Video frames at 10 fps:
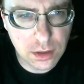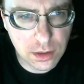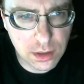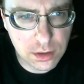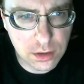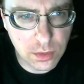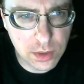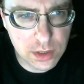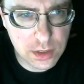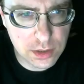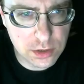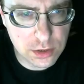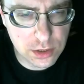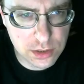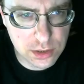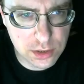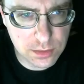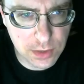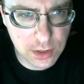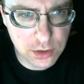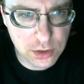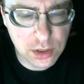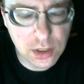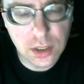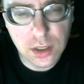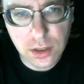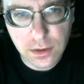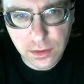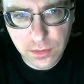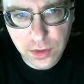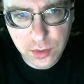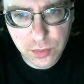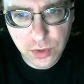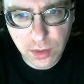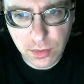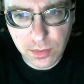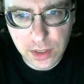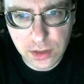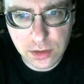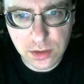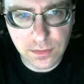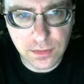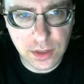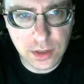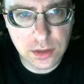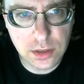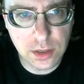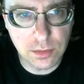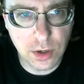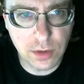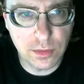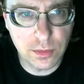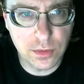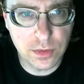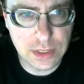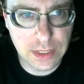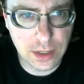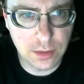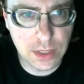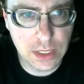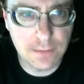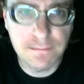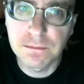and going into that just a smidge. The villain problem is the villains in Marvel movies tend to be